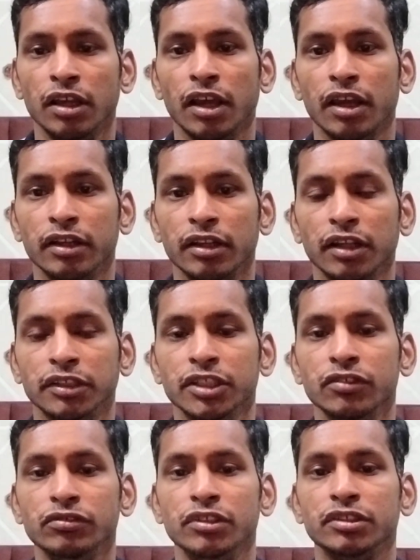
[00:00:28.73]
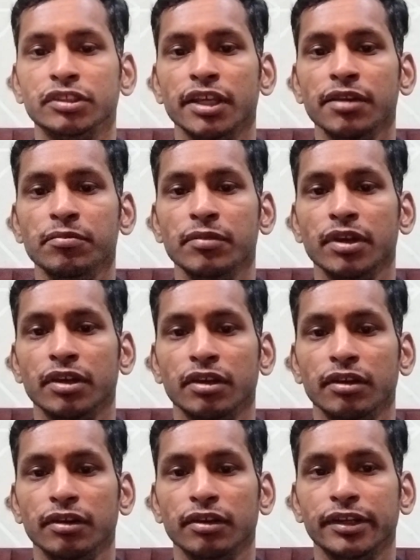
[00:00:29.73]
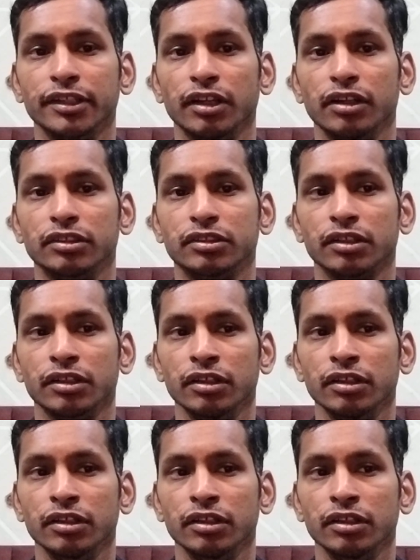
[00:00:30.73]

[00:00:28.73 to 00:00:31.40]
and achieve the same results